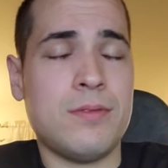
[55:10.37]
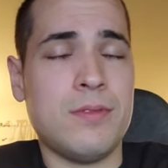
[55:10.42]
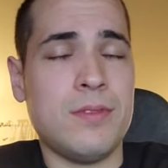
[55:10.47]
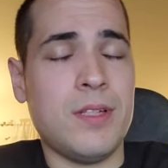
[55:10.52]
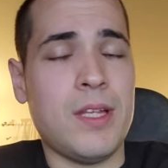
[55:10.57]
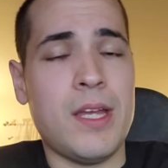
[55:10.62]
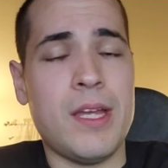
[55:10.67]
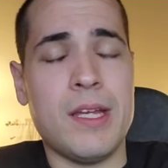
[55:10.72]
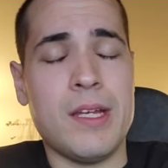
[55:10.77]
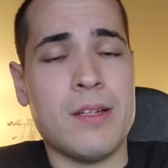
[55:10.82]

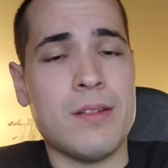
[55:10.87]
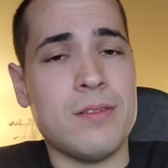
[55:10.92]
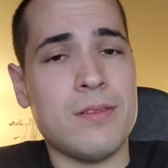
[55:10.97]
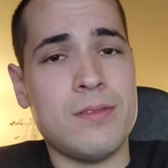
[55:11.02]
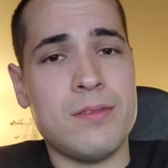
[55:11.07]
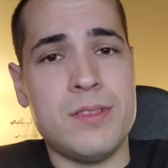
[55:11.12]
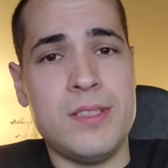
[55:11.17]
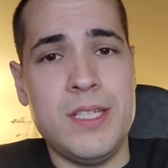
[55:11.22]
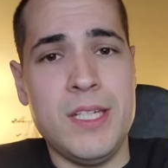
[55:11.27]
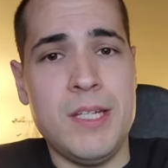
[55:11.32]
like
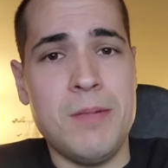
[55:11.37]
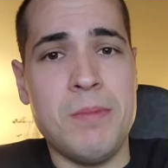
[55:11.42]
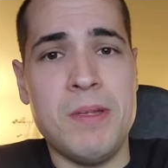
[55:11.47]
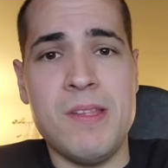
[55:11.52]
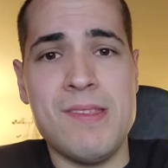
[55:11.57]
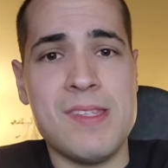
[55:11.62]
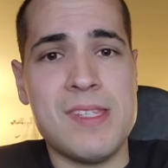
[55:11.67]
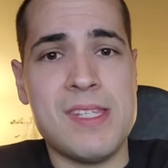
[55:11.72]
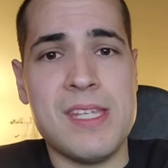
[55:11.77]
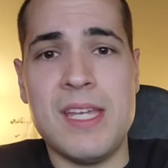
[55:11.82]

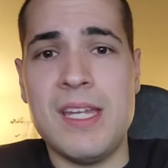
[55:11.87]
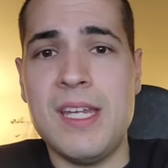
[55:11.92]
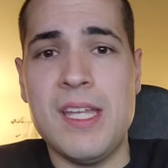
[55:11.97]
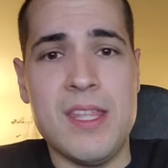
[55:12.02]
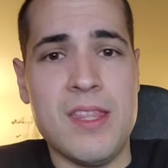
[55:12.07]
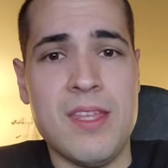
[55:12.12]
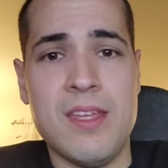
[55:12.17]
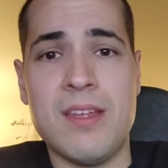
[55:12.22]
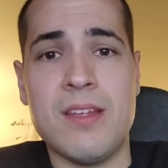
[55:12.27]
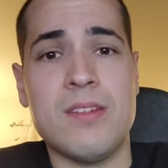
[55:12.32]
demons,
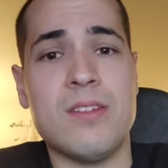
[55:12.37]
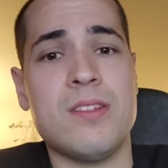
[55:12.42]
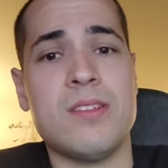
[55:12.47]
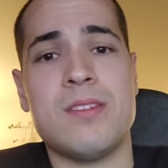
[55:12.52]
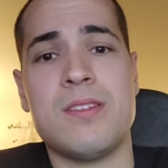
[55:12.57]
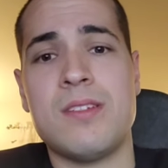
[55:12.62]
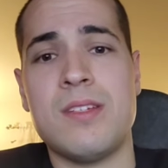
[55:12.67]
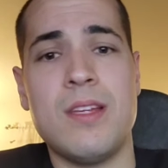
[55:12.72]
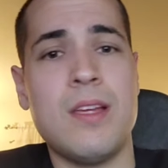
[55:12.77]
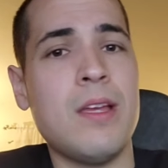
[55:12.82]
anything,
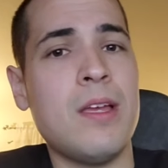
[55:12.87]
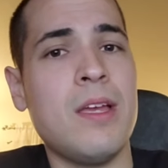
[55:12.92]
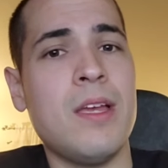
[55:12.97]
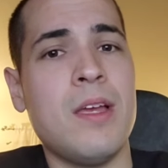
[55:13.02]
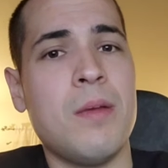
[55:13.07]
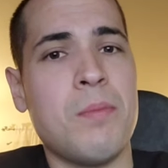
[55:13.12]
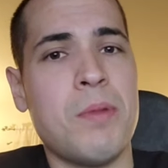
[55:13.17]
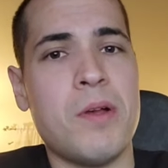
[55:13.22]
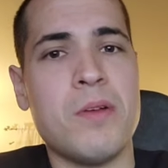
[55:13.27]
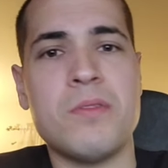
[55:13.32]
just
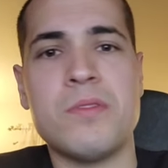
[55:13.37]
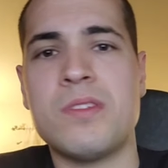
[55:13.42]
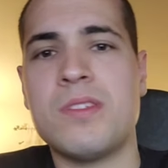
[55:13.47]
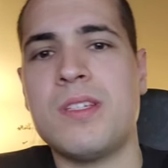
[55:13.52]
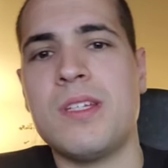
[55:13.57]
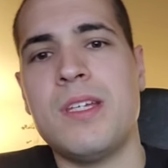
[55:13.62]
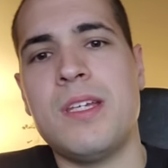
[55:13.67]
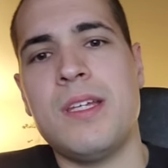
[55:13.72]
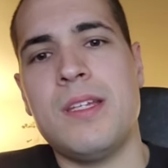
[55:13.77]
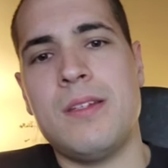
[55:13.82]
post
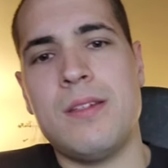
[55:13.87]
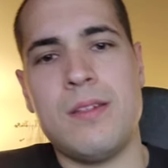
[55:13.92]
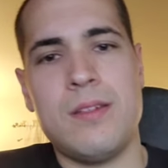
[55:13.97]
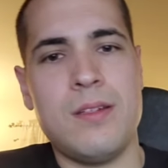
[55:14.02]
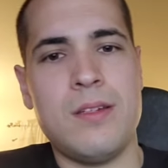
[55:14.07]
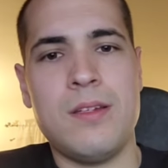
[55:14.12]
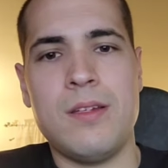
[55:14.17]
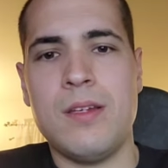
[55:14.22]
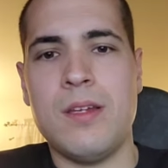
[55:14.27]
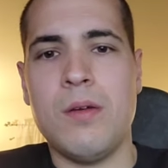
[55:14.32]
it.
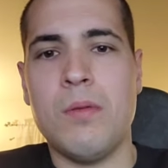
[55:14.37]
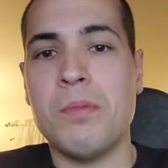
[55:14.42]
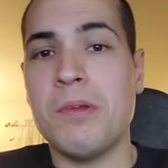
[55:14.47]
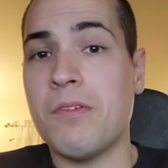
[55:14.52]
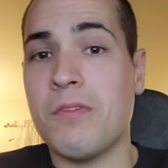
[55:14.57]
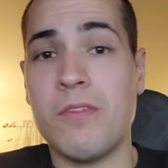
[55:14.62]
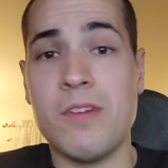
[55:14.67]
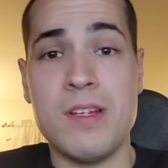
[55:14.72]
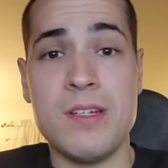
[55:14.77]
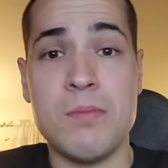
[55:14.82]
Don't be
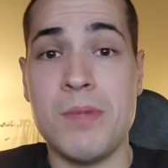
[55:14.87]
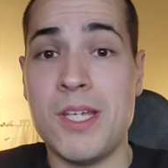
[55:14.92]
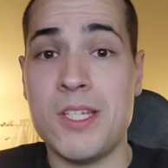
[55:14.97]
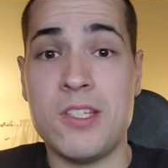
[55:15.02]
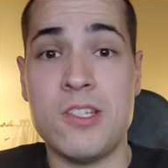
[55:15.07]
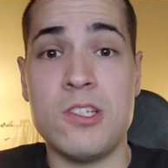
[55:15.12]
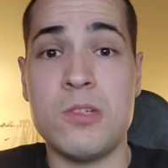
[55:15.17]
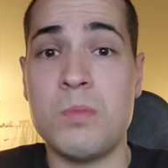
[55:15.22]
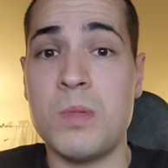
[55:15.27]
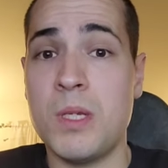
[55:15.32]
afraid to
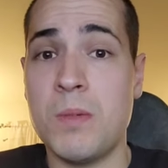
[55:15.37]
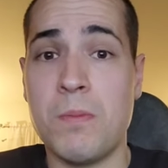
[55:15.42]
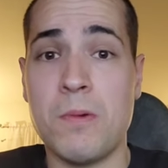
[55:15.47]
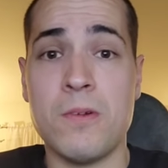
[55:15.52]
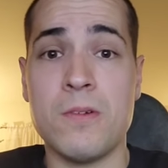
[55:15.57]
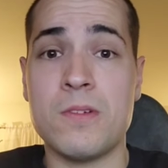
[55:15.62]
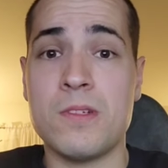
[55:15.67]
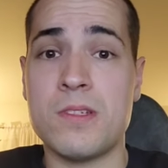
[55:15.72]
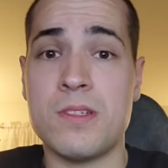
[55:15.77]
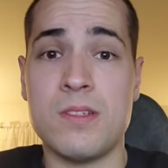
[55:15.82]
message me
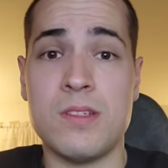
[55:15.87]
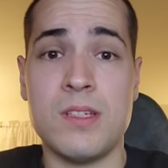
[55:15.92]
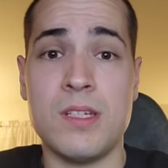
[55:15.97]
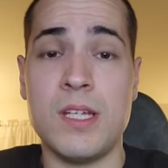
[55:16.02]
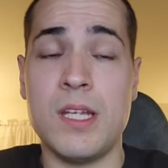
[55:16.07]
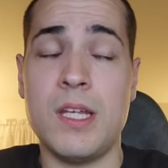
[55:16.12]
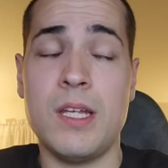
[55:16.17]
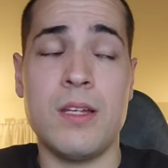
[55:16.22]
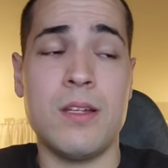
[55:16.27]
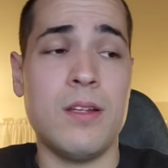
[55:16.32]

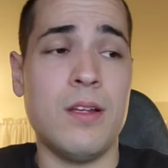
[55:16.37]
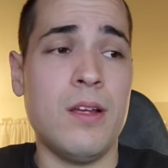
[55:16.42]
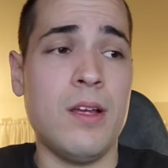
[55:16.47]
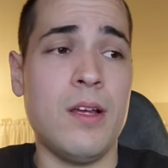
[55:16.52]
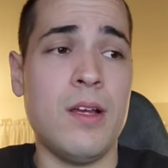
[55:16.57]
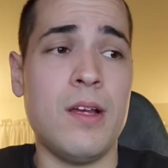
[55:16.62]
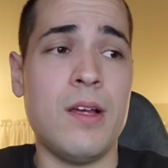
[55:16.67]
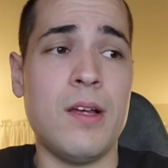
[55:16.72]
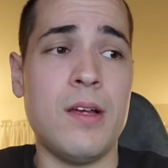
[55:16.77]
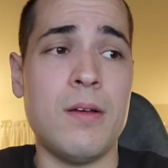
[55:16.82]
personally,
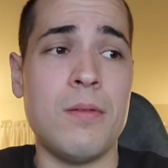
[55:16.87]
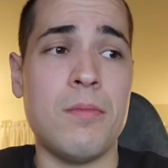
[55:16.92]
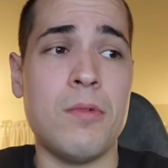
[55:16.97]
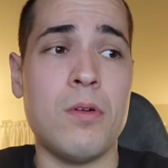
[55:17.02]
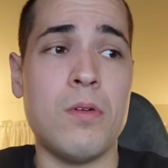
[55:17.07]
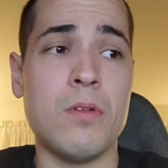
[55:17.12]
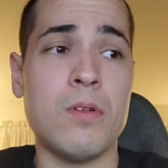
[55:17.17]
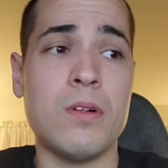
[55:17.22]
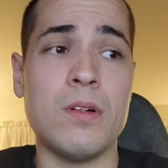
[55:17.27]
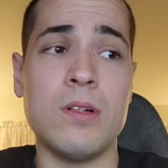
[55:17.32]

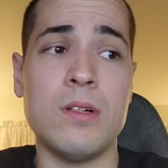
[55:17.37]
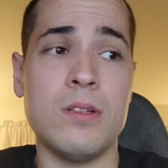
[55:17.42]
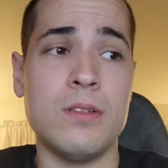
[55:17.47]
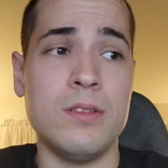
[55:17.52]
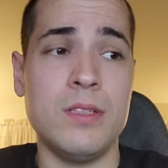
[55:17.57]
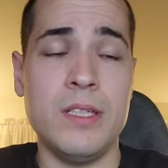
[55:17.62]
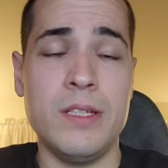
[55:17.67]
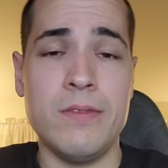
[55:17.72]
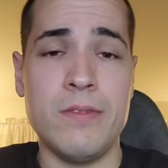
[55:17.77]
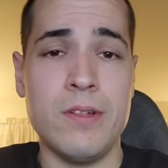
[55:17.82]
or
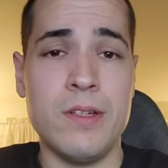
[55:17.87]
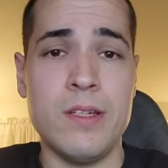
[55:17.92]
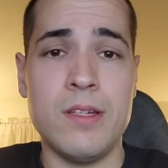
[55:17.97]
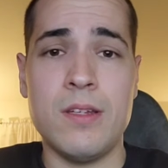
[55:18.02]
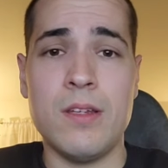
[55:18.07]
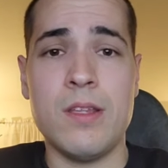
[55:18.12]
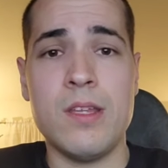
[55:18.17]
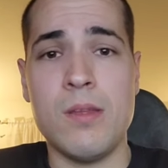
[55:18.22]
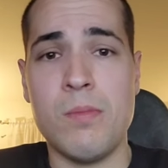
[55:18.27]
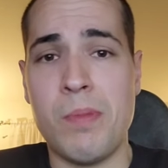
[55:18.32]

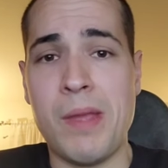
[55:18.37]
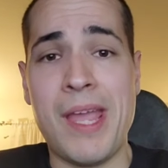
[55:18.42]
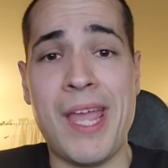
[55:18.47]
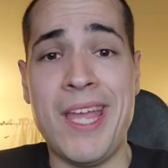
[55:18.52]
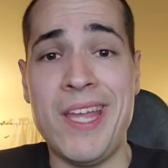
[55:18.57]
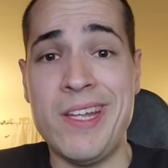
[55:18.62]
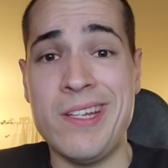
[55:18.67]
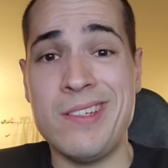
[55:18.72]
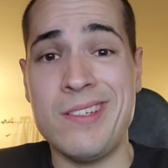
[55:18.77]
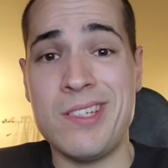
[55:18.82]
even to the
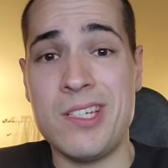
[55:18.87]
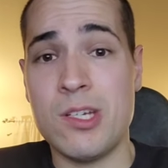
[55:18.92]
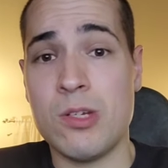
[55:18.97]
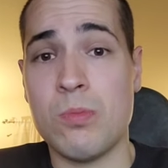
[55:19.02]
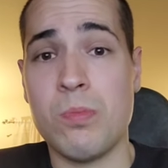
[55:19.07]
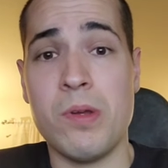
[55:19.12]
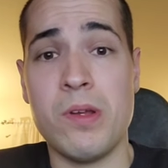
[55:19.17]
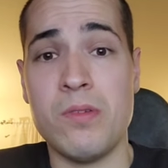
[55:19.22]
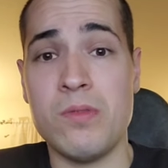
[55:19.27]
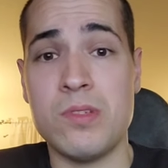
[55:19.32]
page. He'll
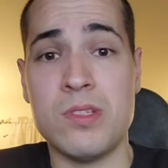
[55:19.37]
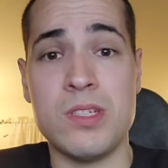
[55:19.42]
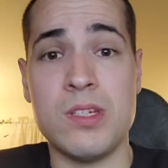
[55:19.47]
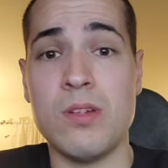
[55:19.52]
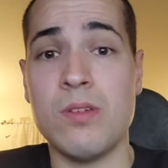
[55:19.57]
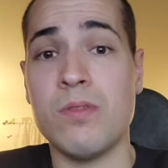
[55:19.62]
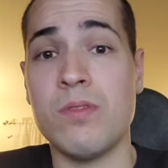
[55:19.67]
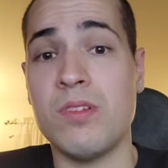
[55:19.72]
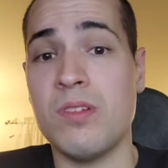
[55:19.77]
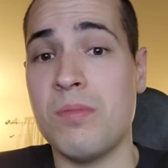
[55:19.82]
post it
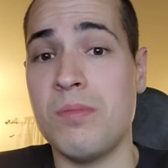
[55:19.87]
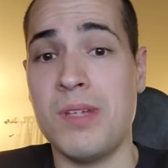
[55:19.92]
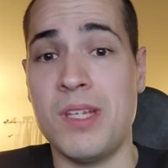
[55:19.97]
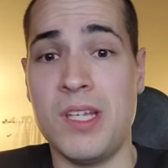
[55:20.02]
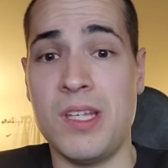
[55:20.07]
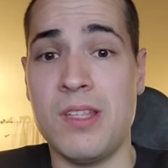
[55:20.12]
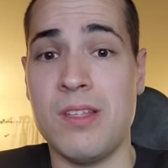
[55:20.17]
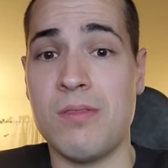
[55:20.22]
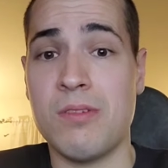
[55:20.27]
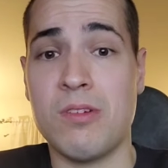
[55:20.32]
over to me,
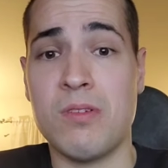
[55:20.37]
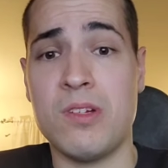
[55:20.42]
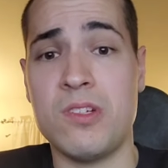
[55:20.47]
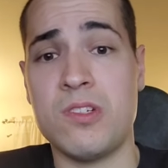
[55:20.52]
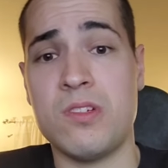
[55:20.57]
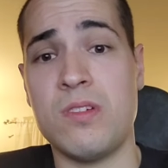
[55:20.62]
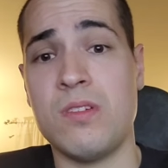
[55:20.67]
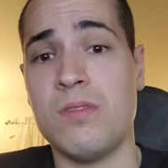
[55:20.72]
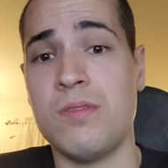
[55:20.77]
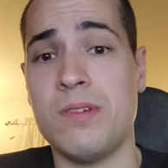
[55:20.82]
the
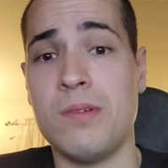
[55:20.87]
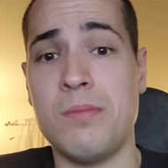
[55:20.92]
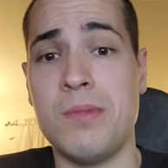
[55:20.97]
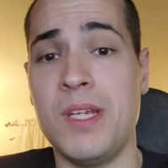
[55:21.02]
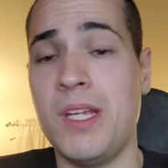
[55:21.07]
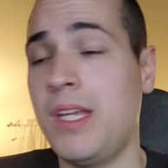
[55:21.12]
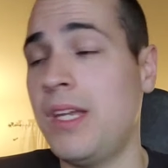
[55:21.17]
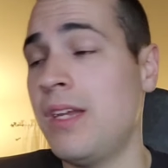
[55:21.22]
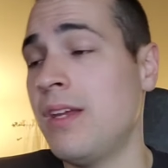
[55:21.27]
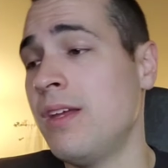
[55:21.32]
question over to
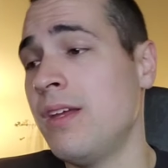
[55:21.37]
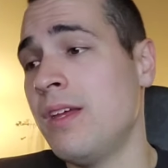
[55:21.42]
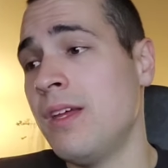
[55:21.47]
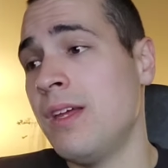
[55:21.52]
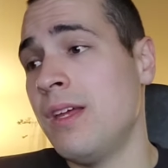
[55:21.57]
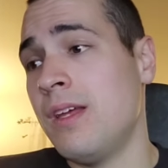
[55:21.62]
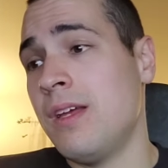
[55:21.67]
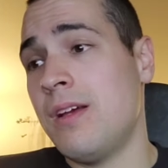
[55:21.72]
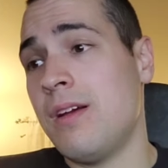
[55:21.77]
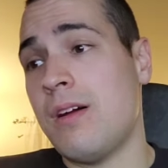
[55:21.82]
me.
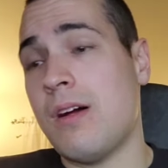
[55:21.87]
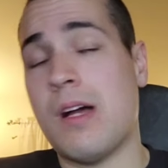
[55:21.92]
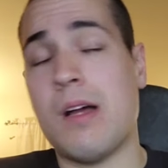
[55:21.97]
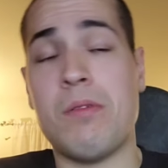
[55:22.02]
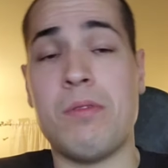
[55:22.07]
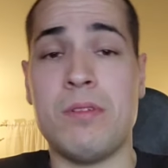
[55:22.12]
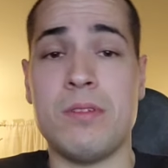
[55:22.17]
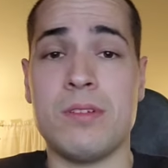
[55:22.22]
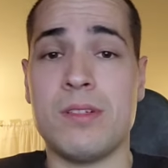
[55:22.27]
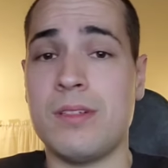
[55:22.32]
I
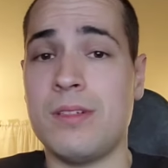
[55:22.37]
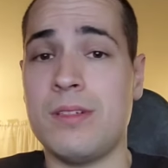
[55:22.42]
will